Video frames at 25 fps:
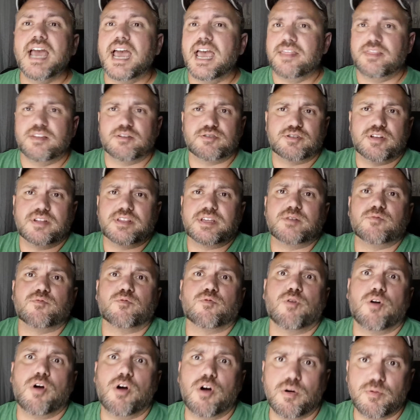And there's
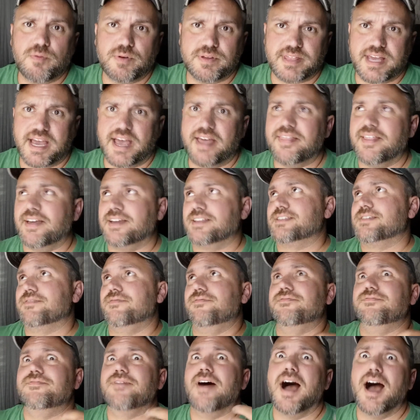nothing wrong with that. That's
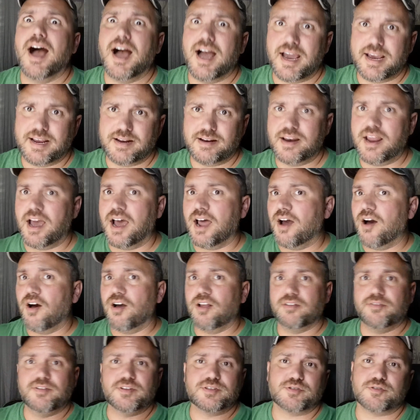fine. Not
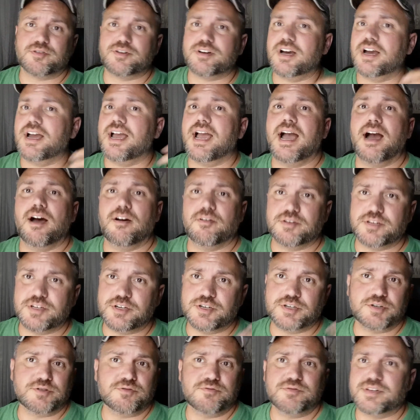all of us are cut out
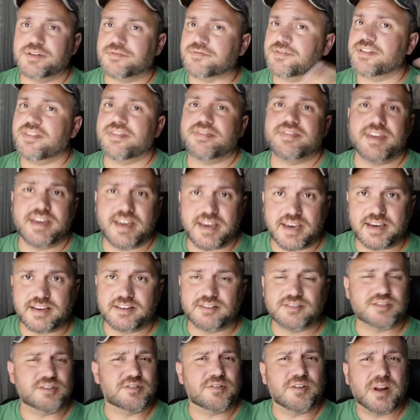to do different
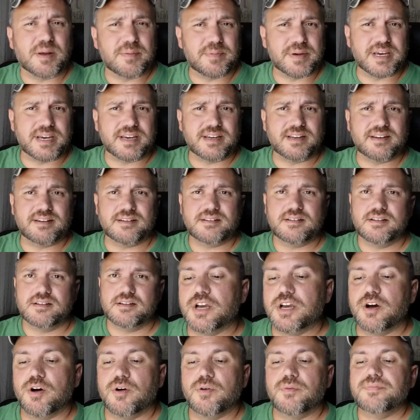things. You know what I mean?
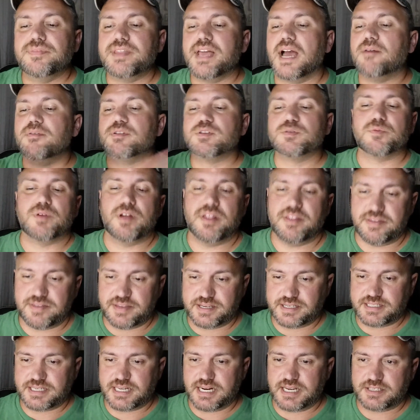So that was one of
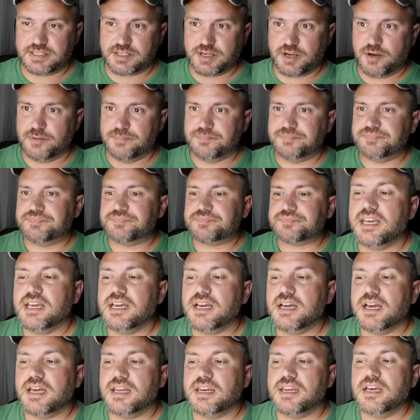the things that I saw.
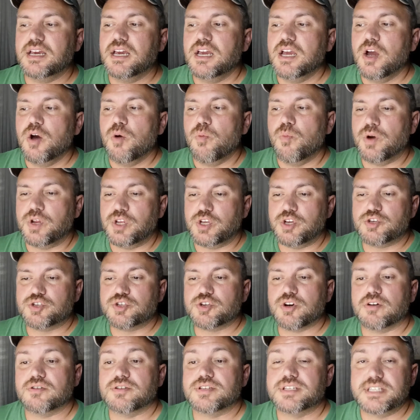Then when you
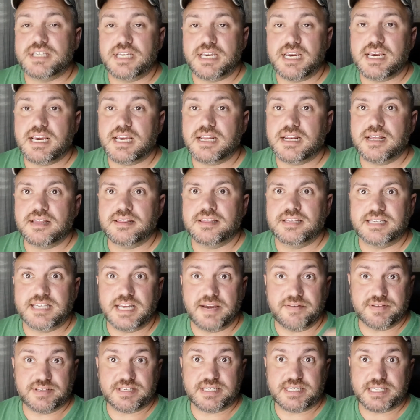start seeing the
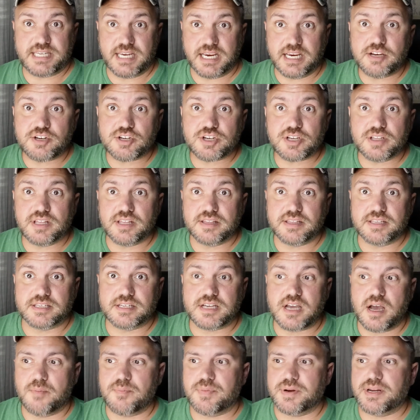devastation that
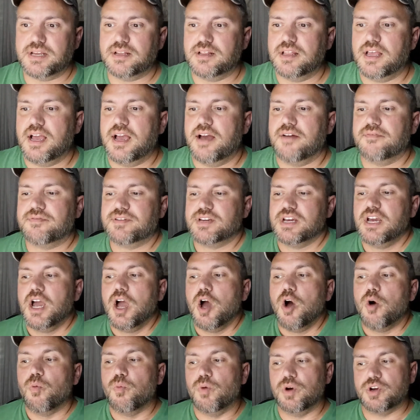this company left,
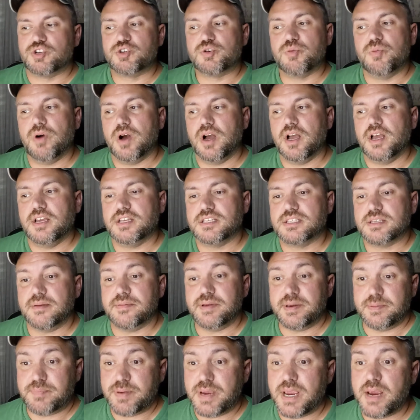which was,
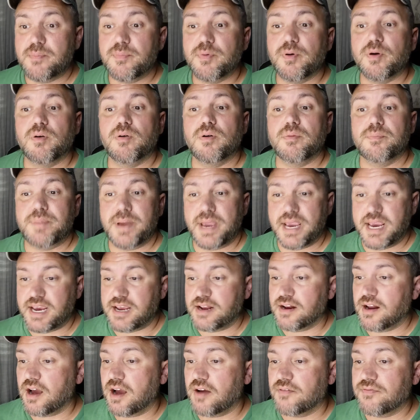people
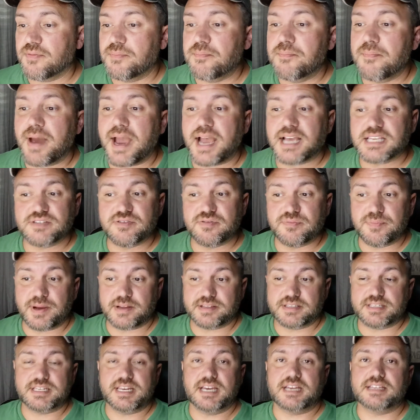paying off massive
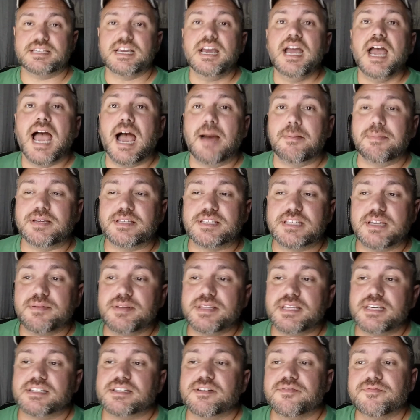amounts of debts. Some
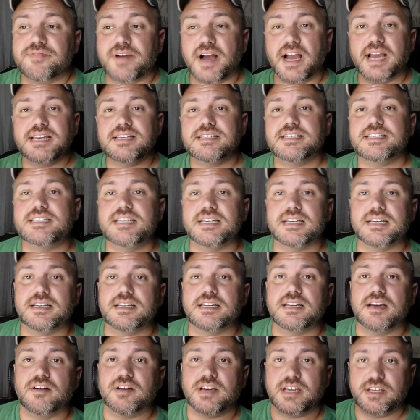of these, Vice, if
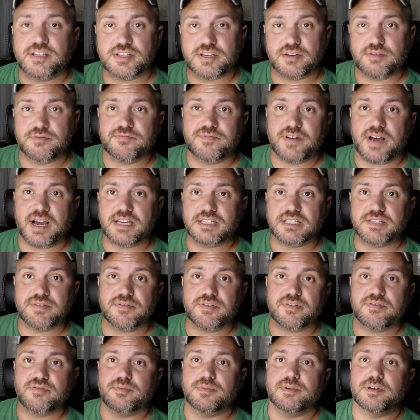
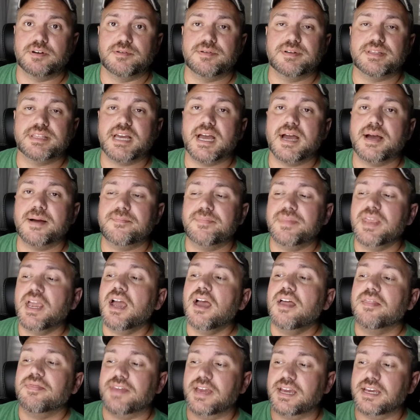you're familiar with that,
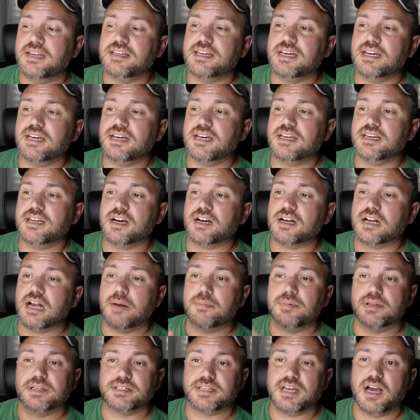they did a
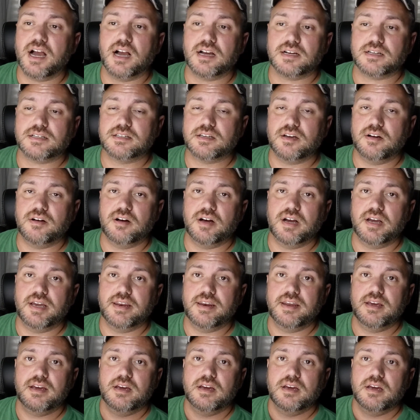couple of docs
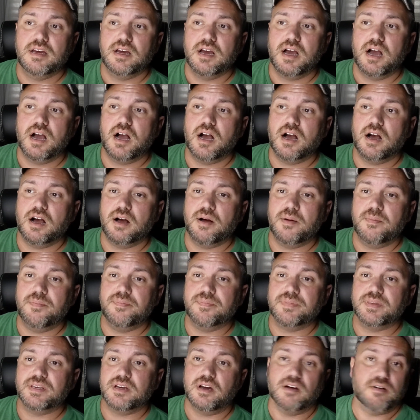on
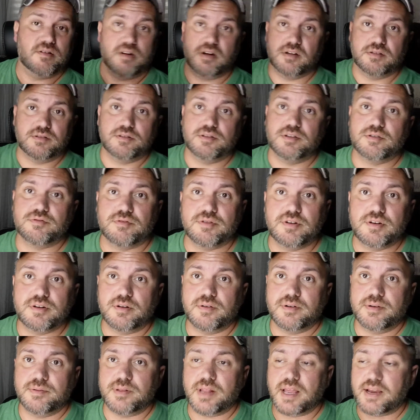
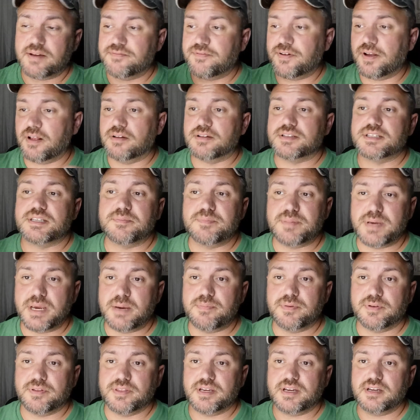LuLaRoe and following some
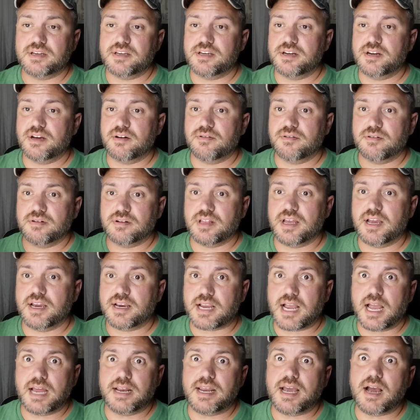people that were
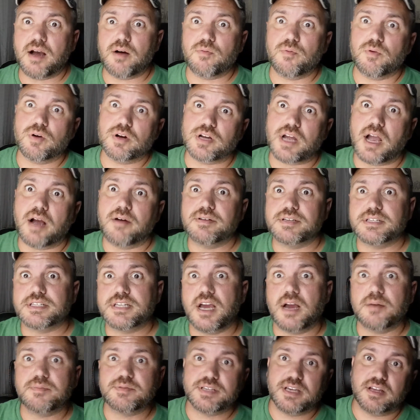like, I was a
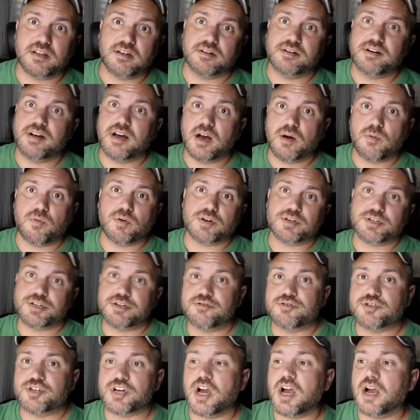top seller, now I work
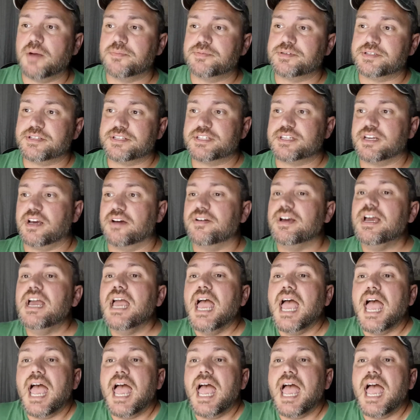2 jobs and stuff.